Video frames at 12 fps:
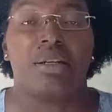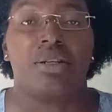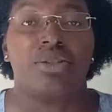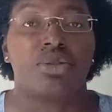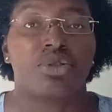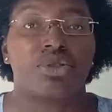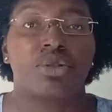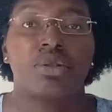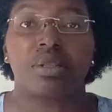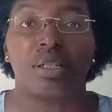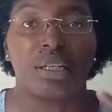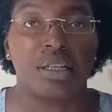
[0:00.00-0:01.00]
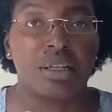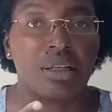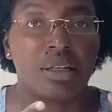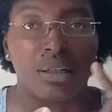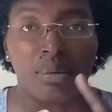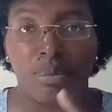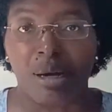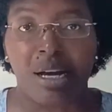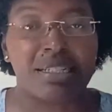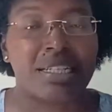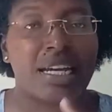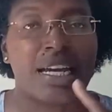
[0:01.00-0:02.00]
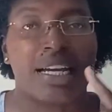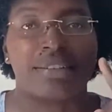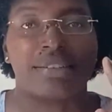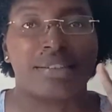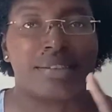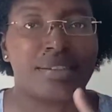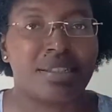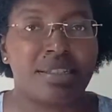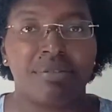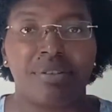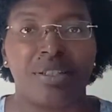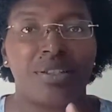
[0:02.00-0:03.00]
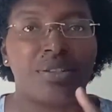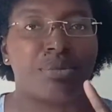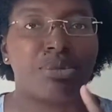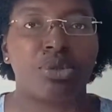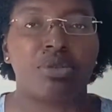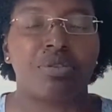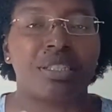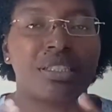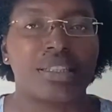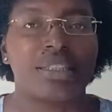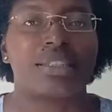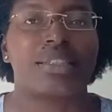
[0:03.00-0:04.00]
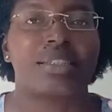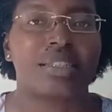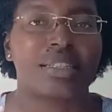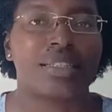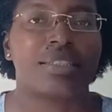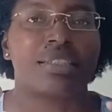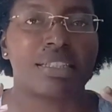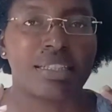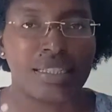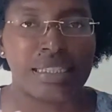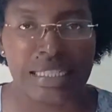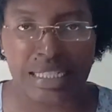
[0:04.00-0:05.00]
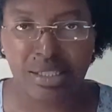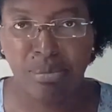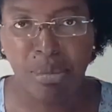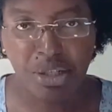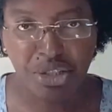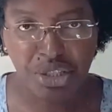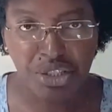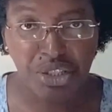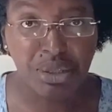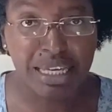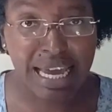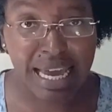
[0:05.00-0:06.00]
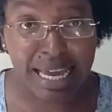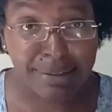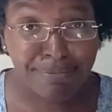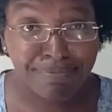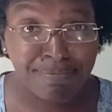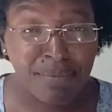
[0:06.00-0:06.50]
So certainly podcasts, TVs, movies, listen as much as you can.